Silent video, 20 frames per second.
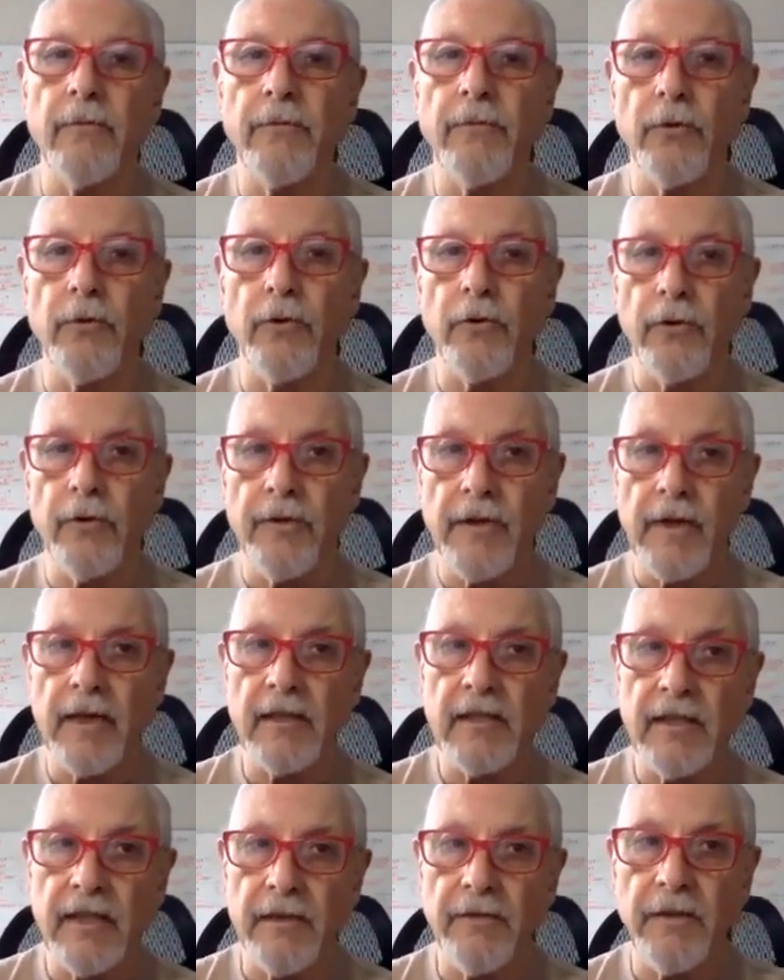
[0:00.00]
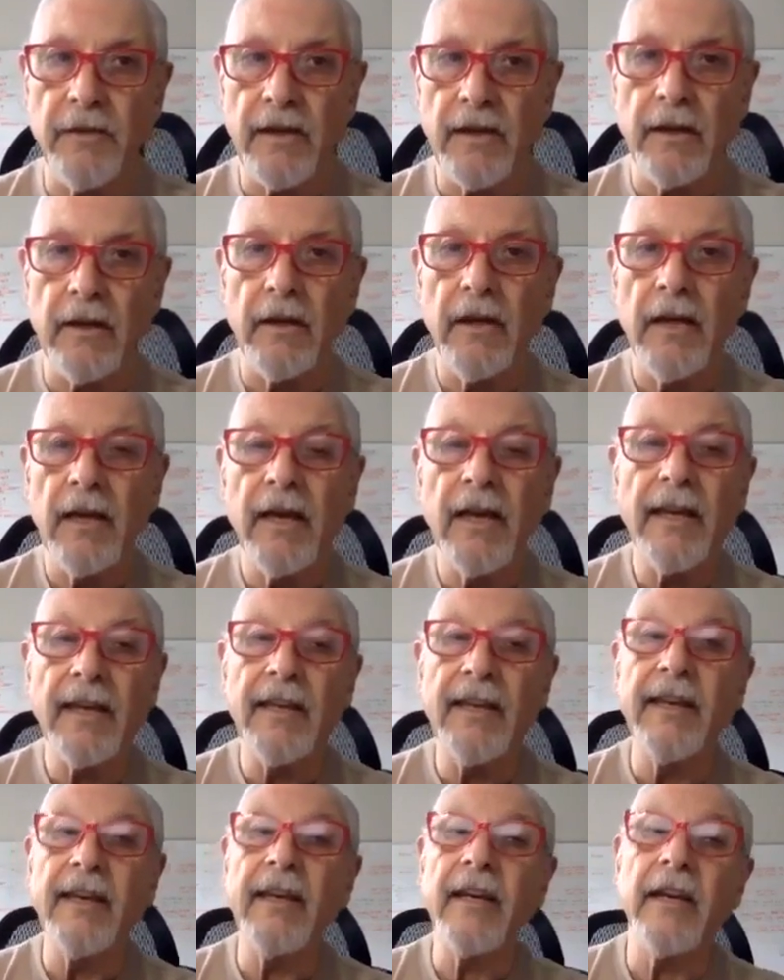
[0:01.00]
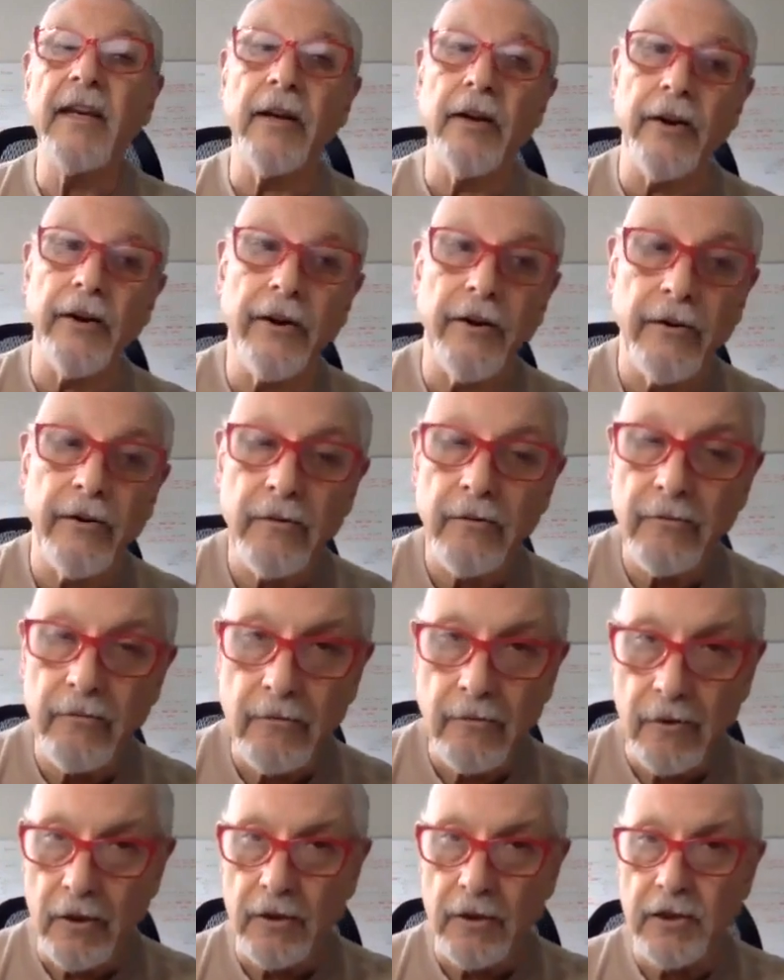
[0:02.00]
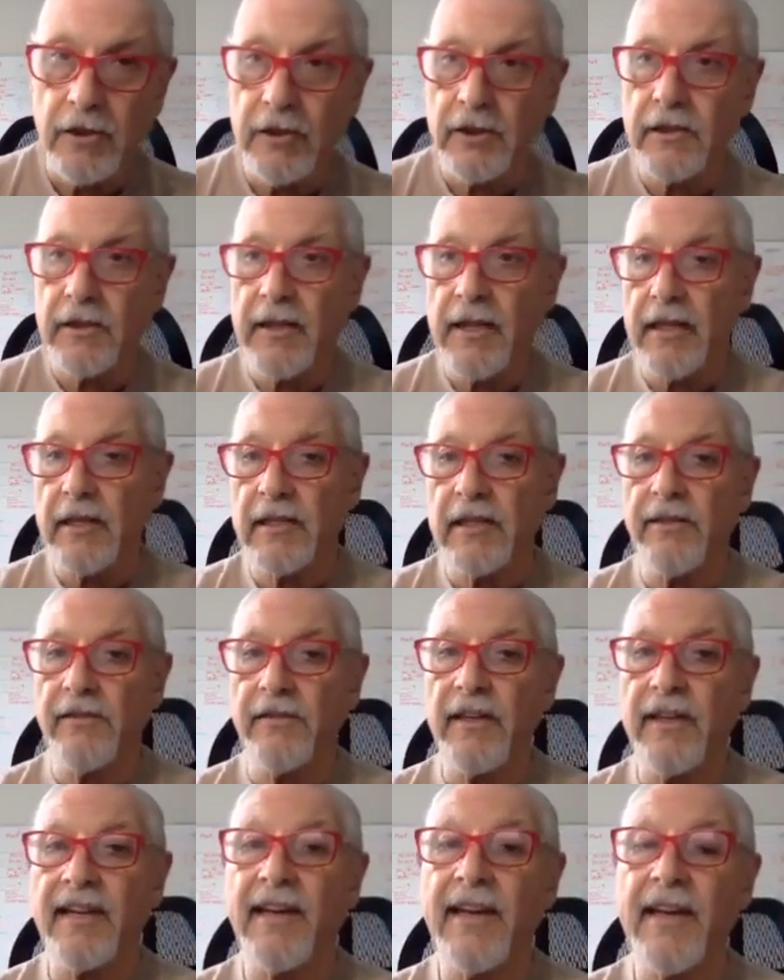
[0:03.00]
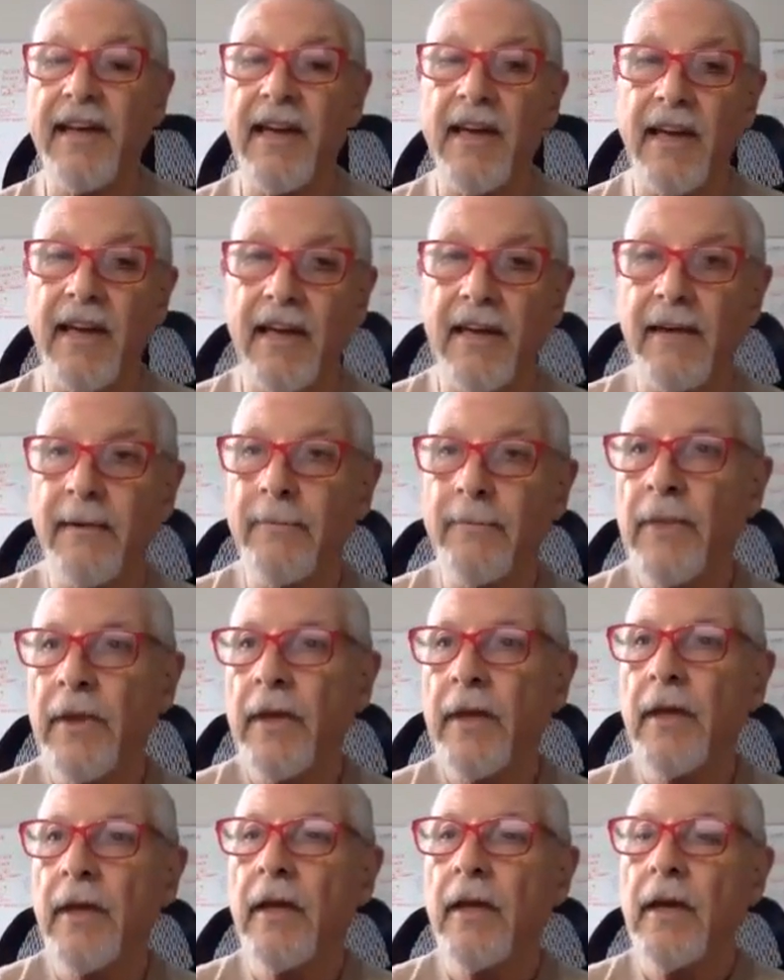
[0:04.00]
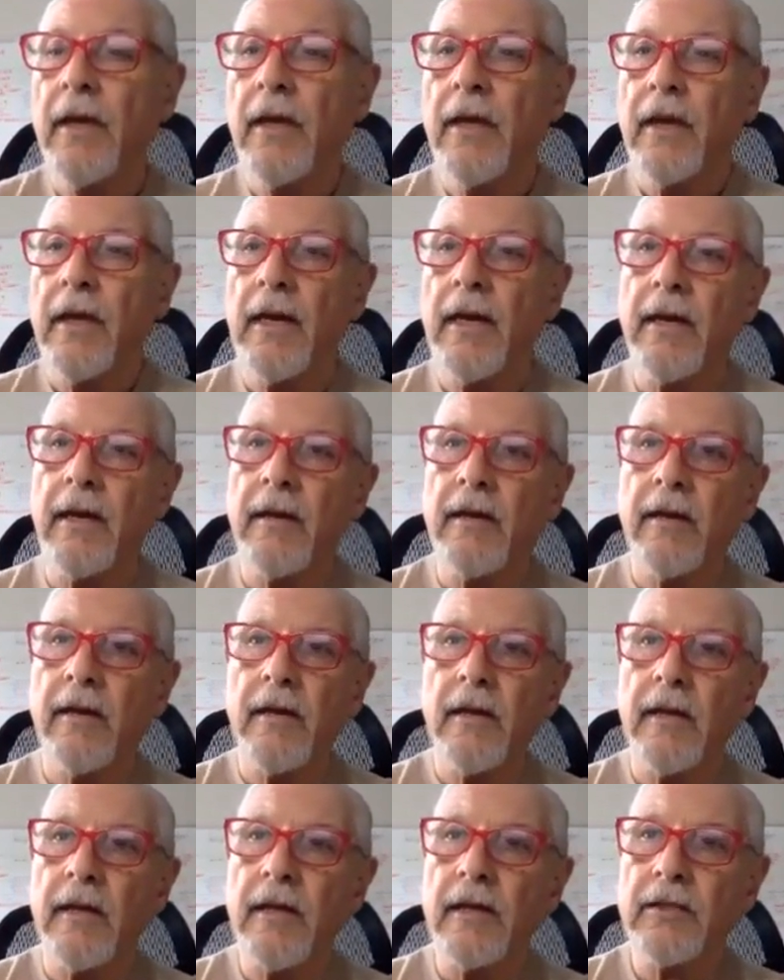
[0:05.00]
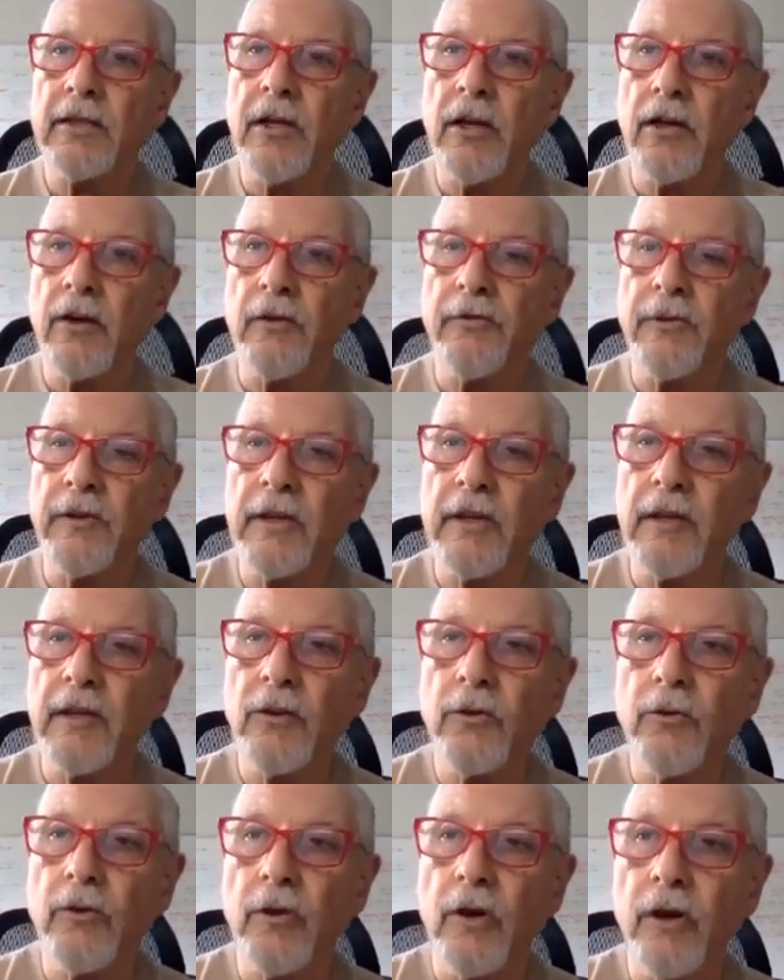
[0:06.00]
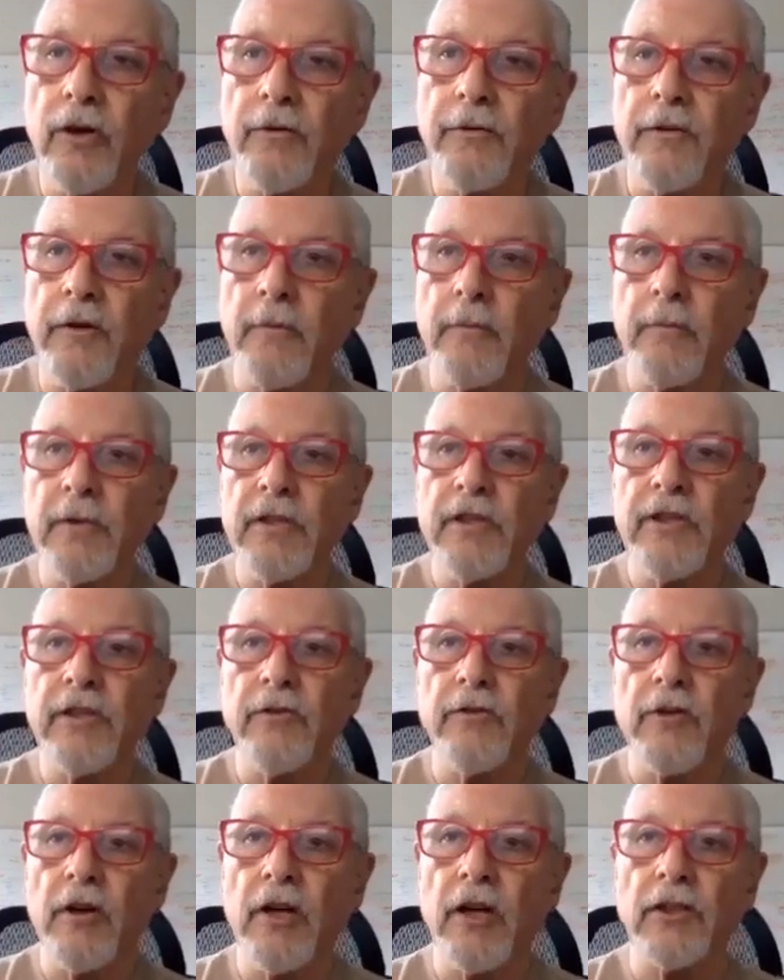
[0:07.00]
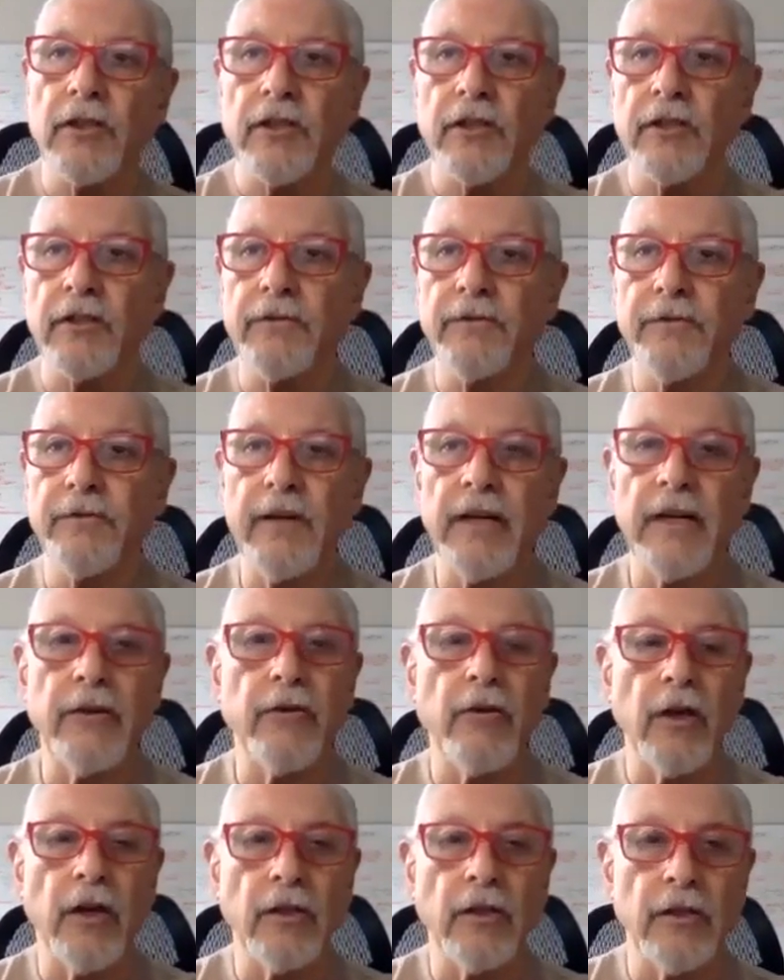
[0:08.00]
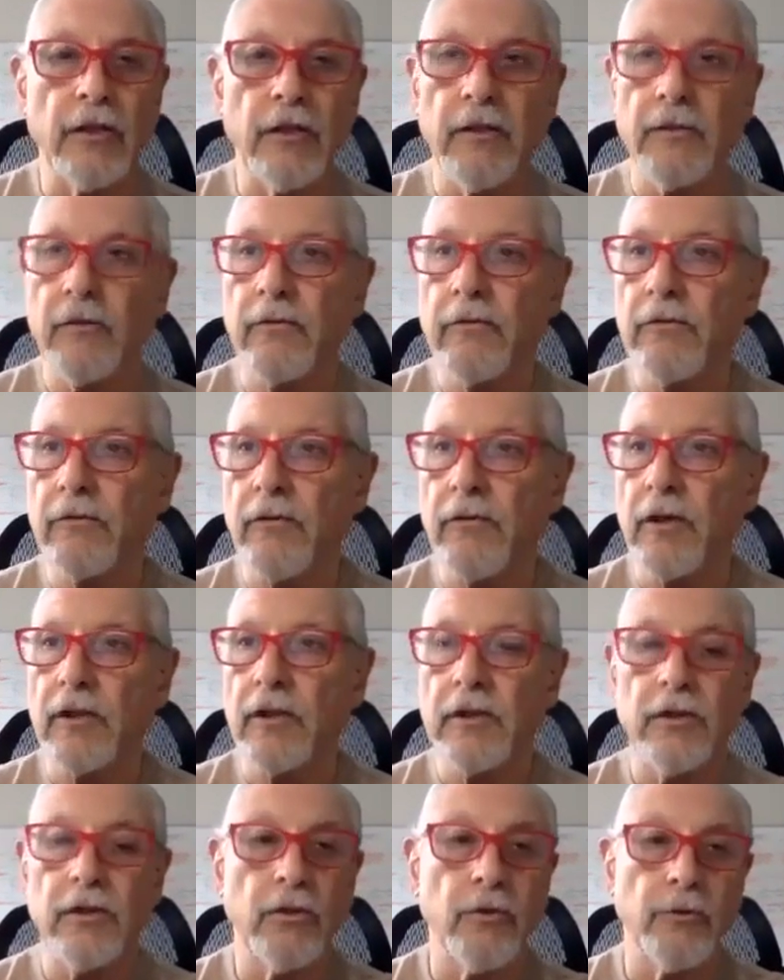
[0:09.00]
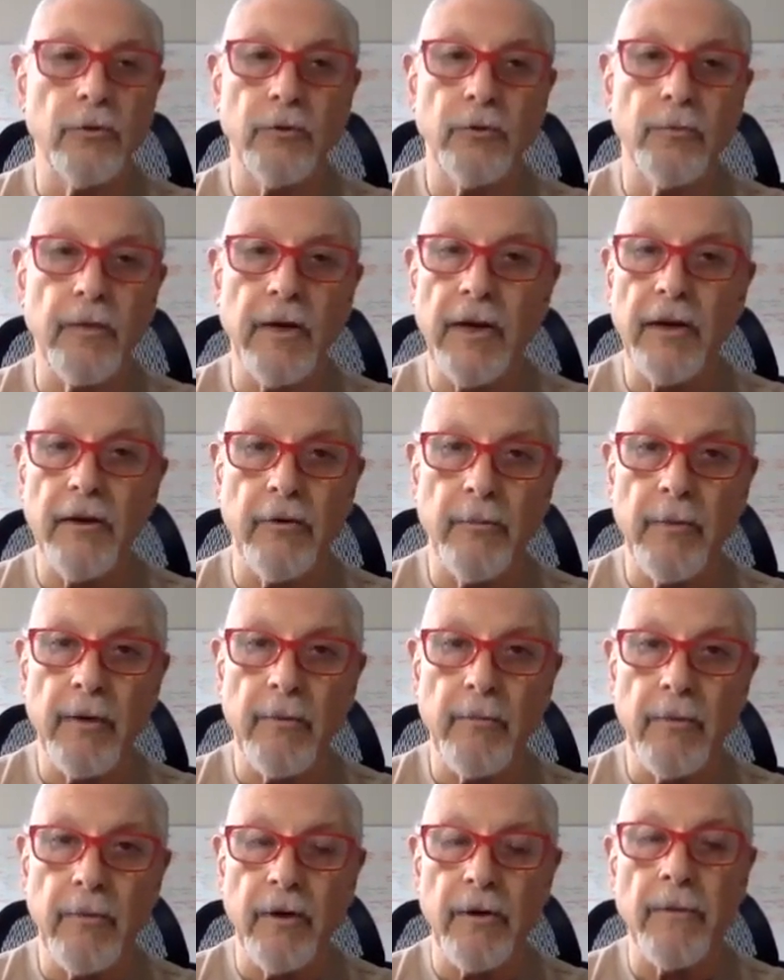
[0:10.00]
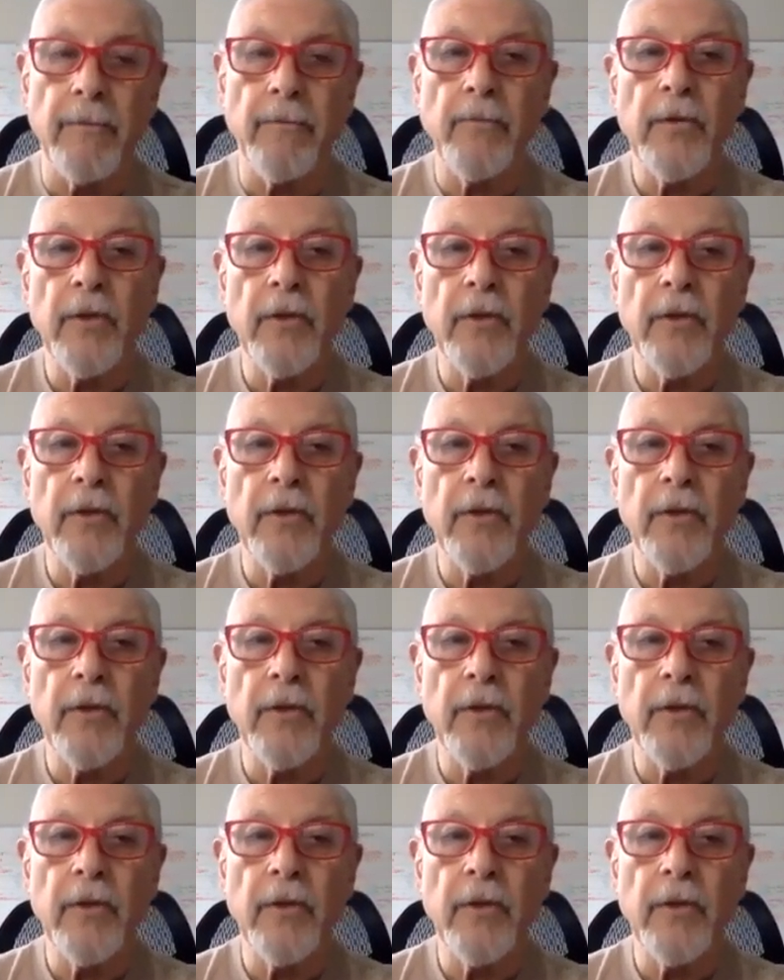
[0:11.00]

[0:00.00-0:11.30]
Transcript: for Thanksgiving year, not just Thanksgiving Day. And I'll start off with a little quote from Mr. Rogers, Fred Rogers, who you may remember.